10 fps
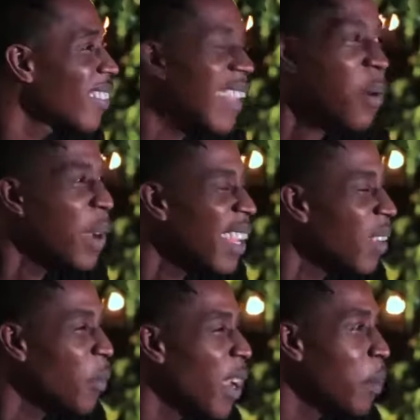say what,
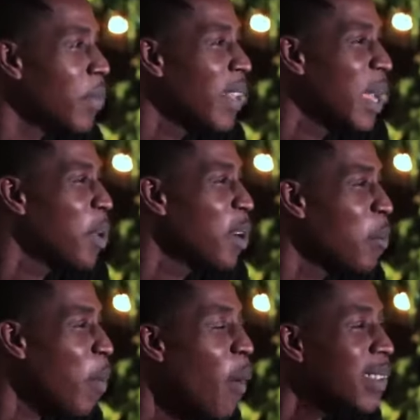what him name, you
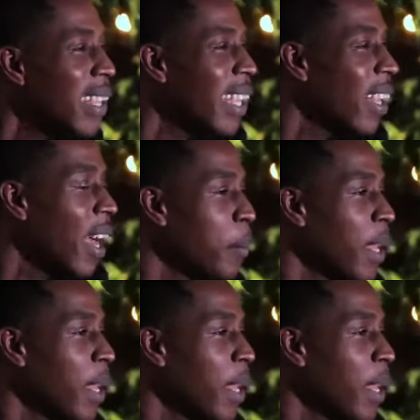know, Bounty Killer, I